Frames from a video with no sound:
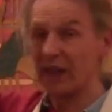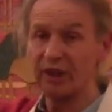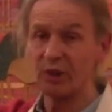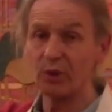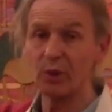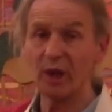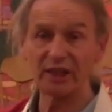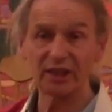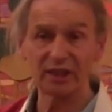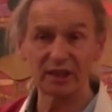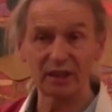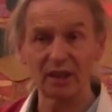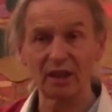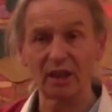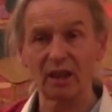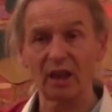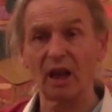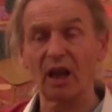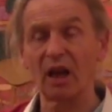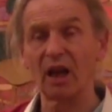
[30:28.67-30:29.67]
dressed
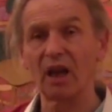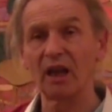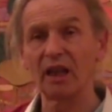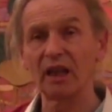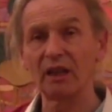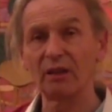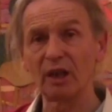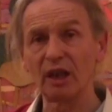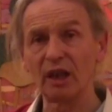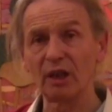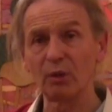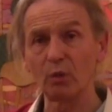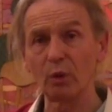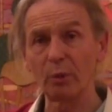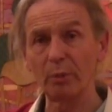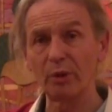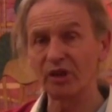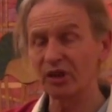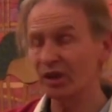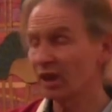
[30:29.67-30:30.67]
in
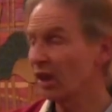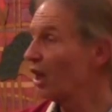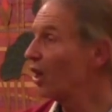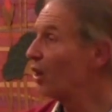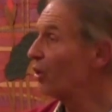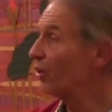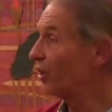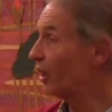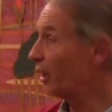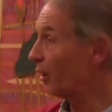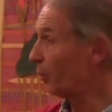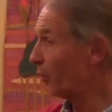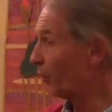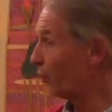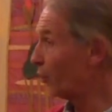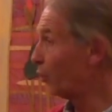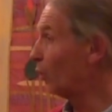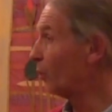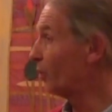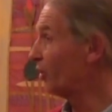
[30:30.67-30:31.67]
women's clothes, they
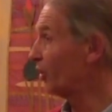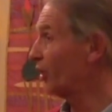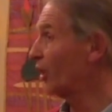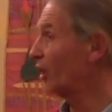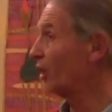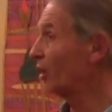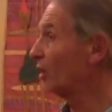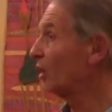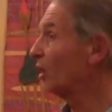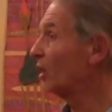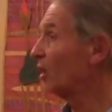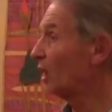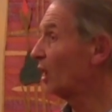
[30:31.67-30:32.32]
performed certain